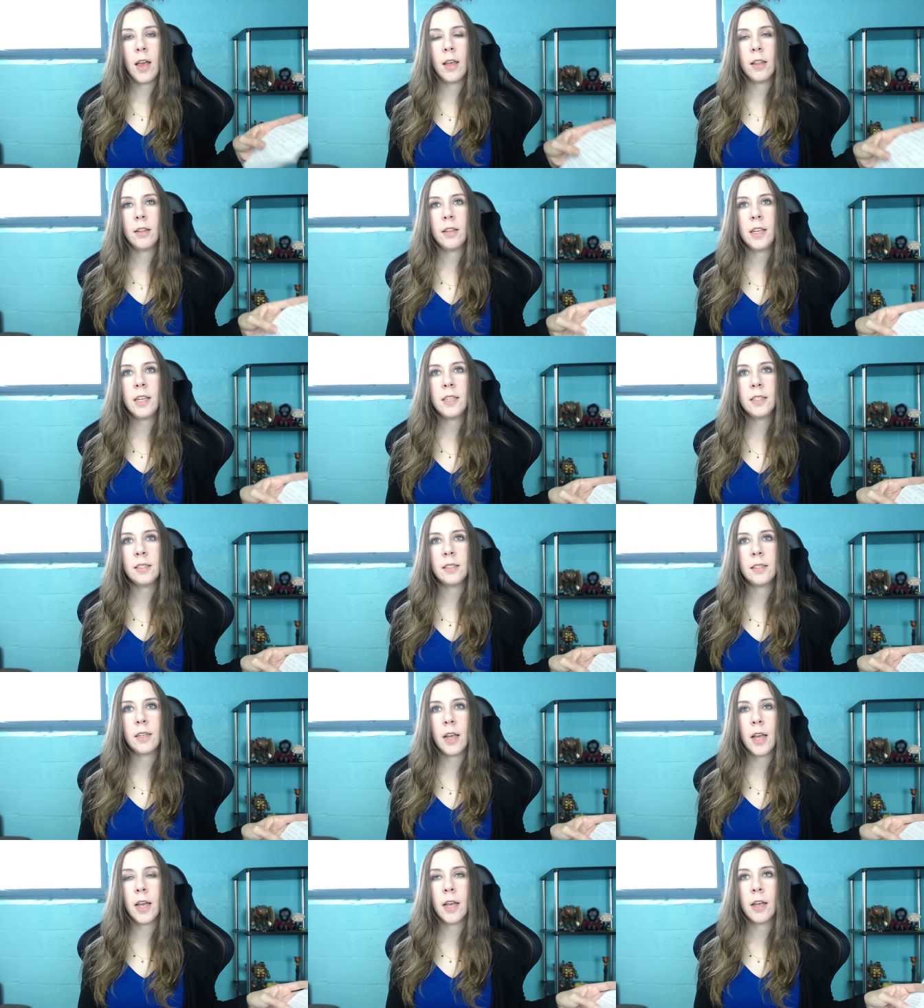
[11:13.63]
at
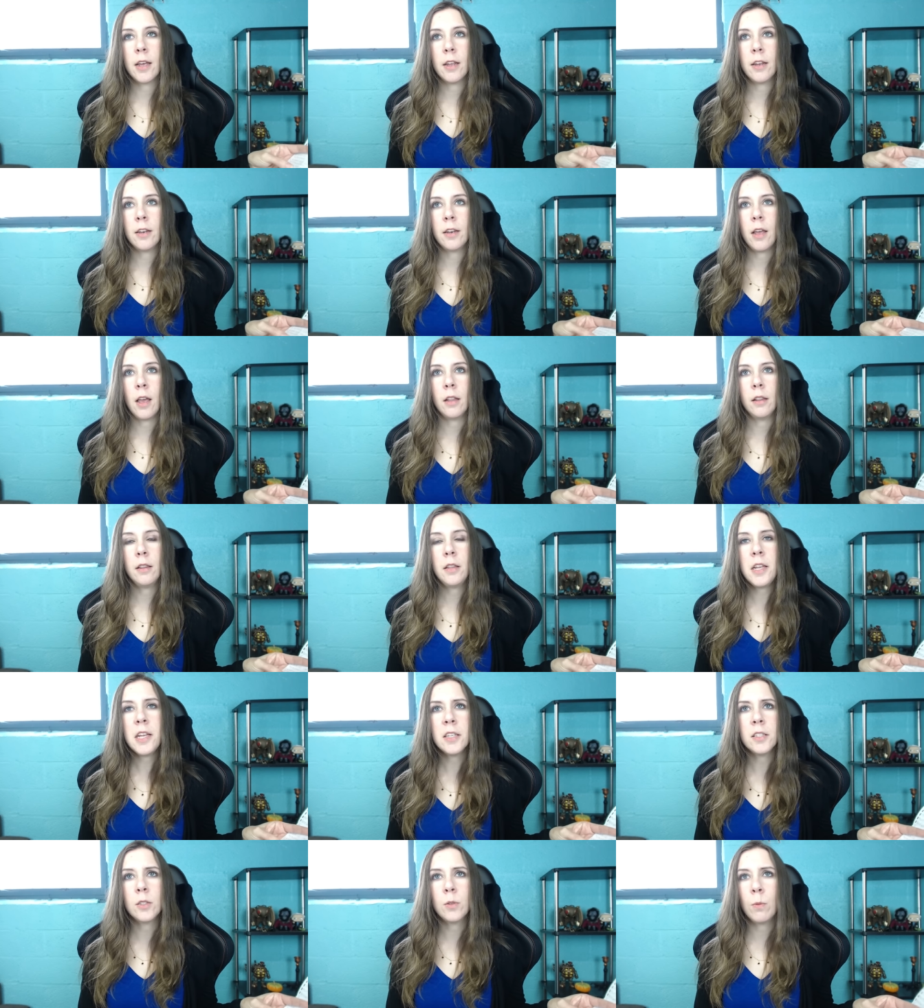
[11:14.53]
least, and at
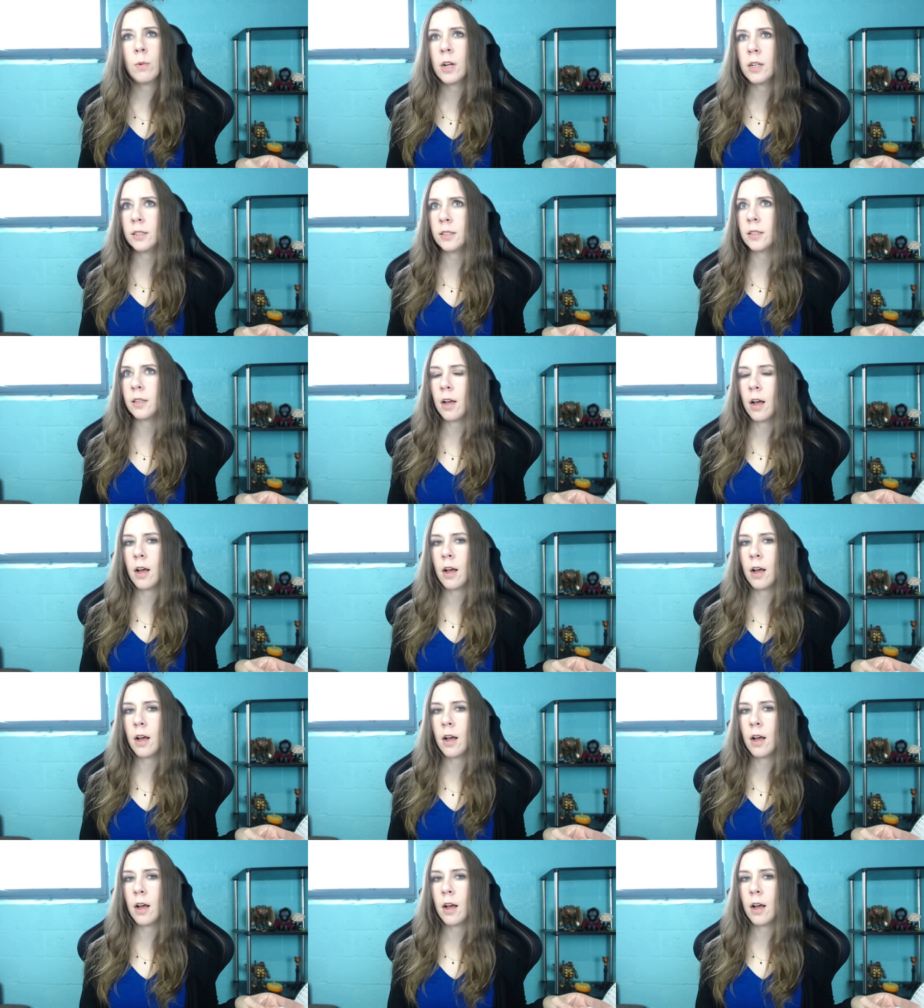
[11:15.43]
least once